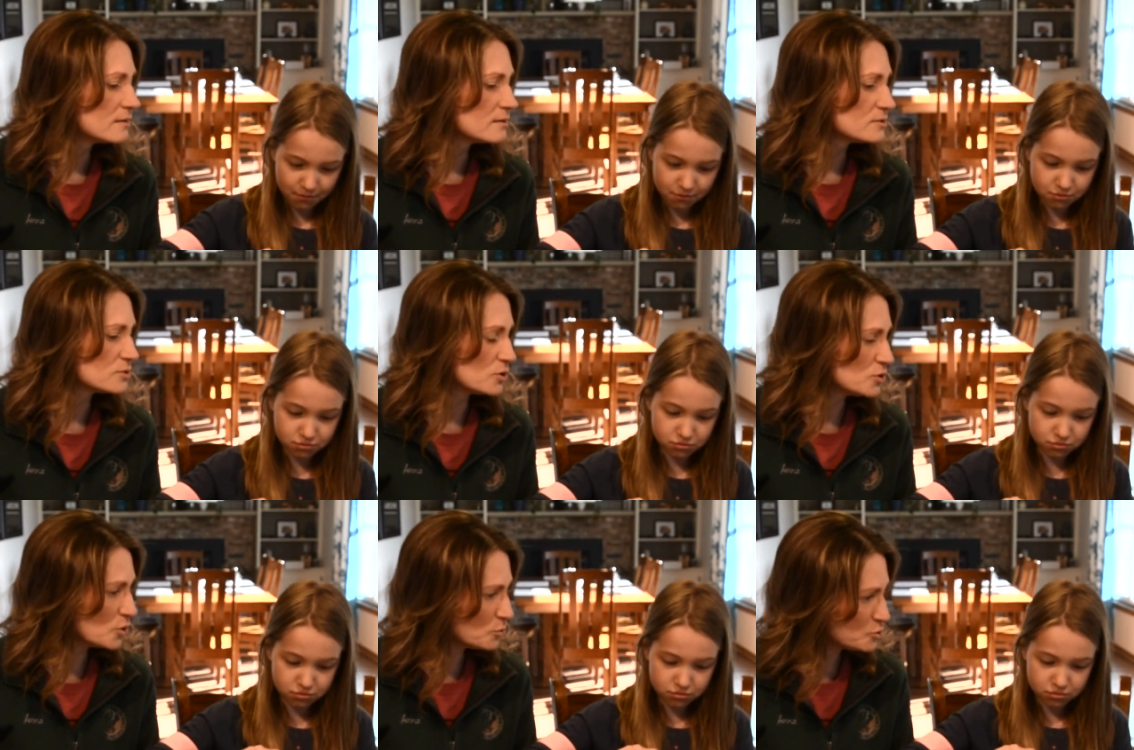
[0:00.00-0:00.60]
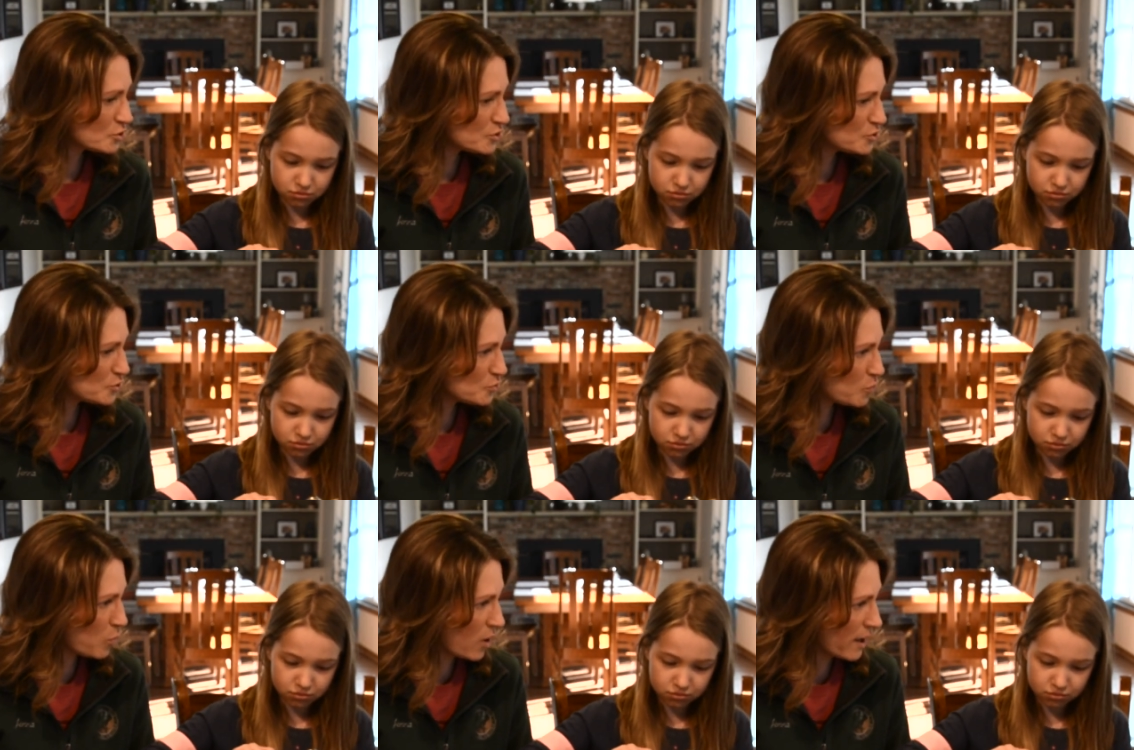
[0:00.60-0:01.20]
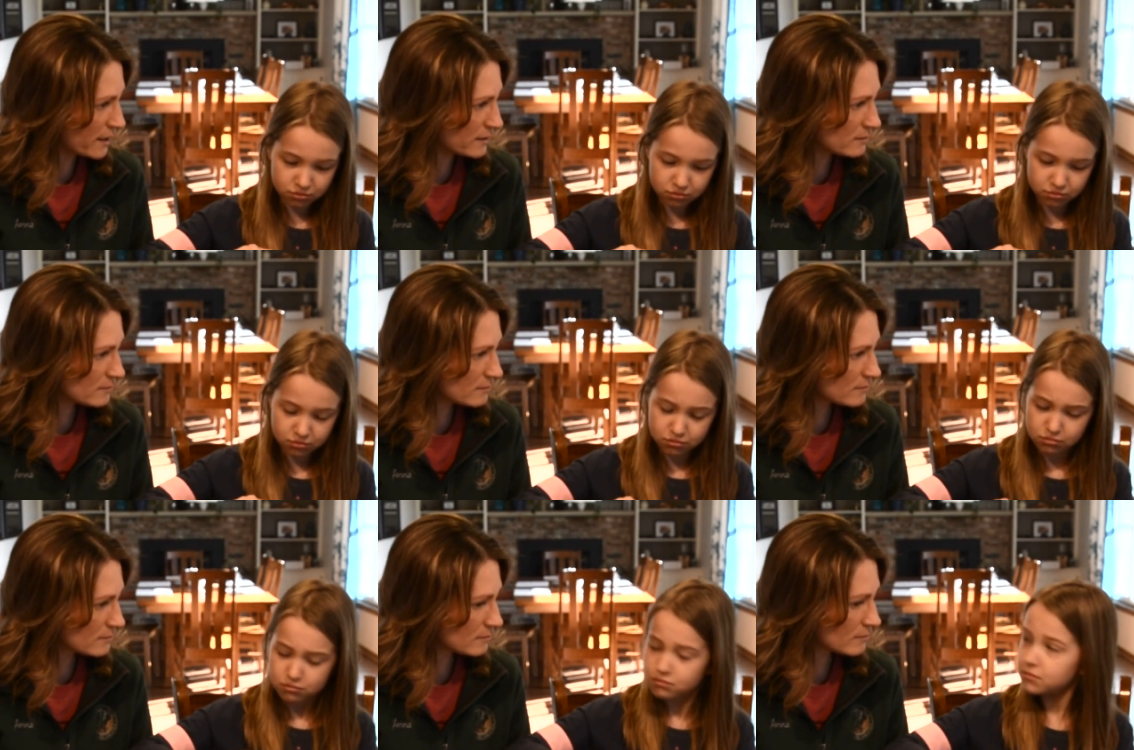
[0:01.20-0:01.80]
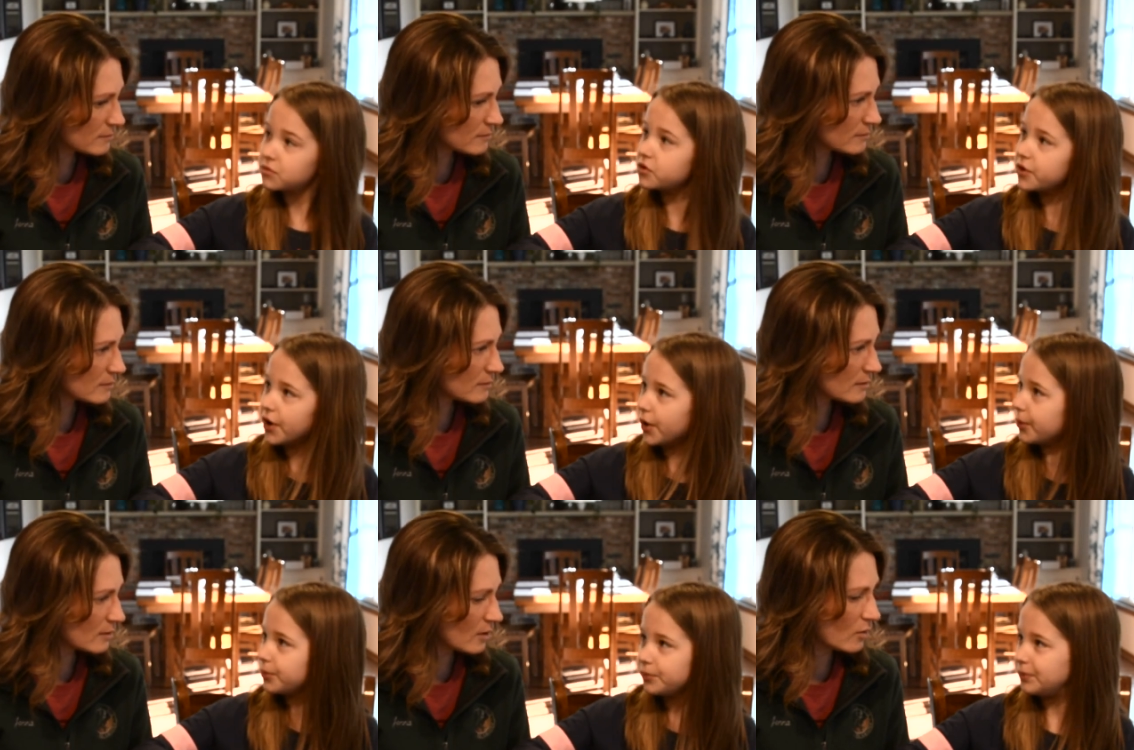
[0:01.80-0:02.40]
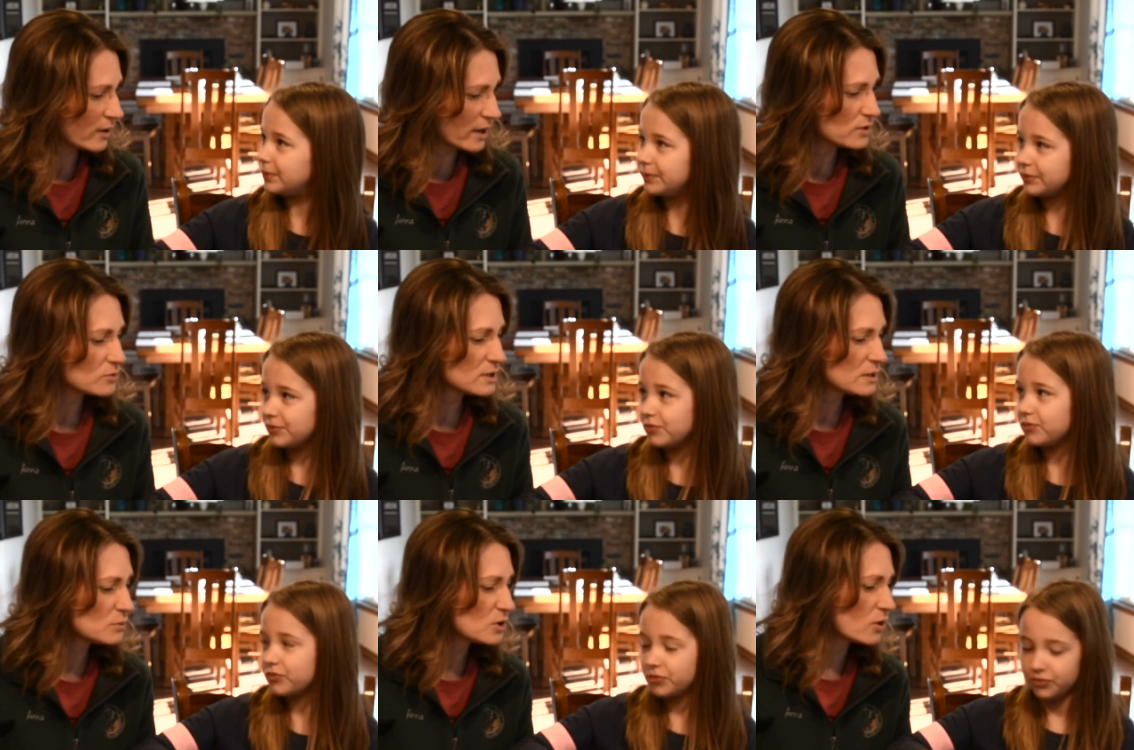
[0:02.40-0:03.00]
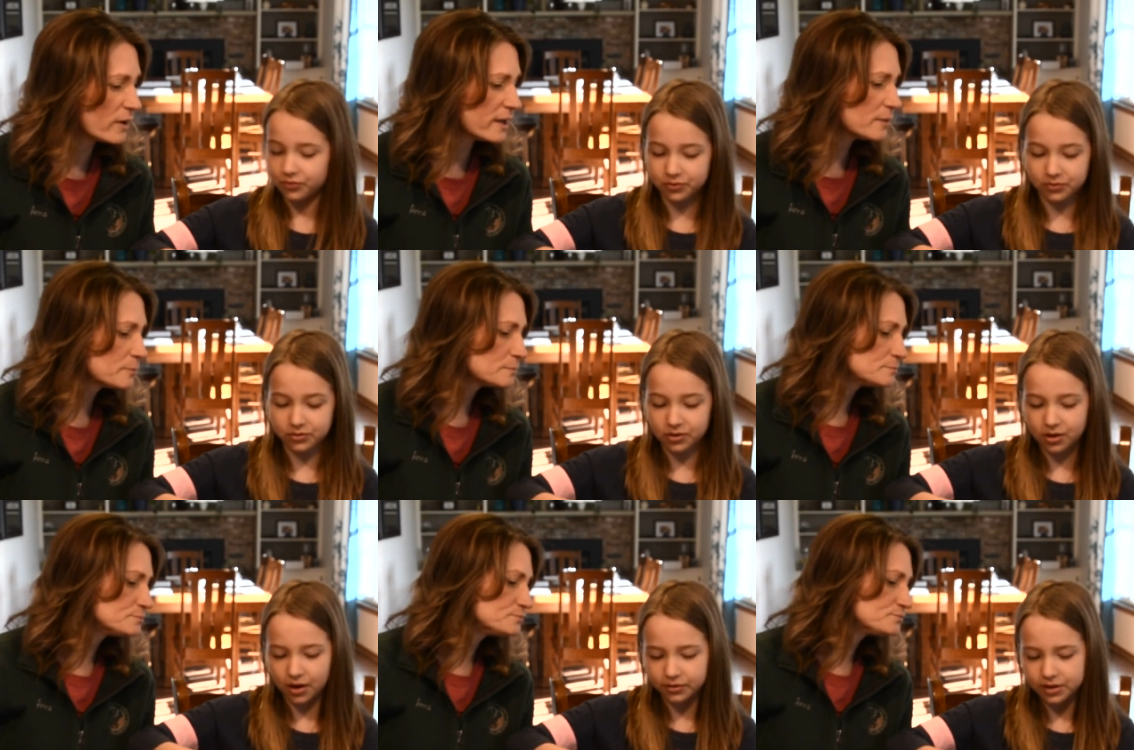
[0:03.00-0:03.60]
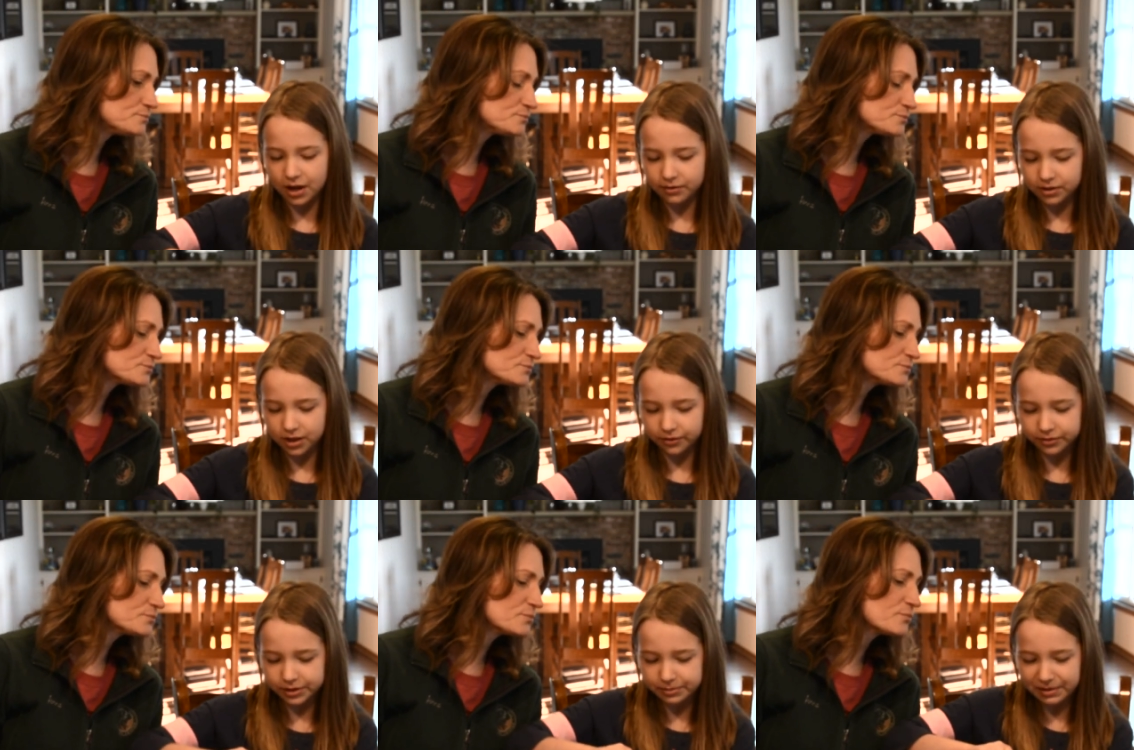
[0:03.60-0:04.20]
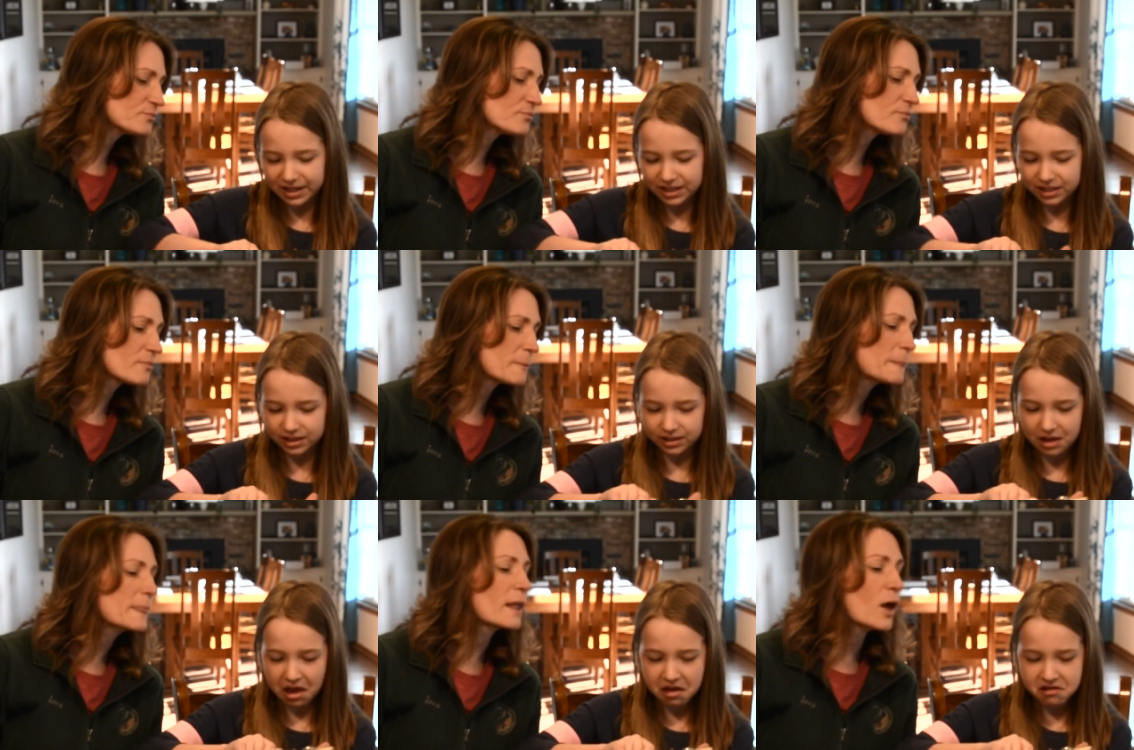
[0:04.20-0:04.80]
Speaker 1: So you don't just do one, no. Okay, you keep going.
Speaker 2: You have to have enough space.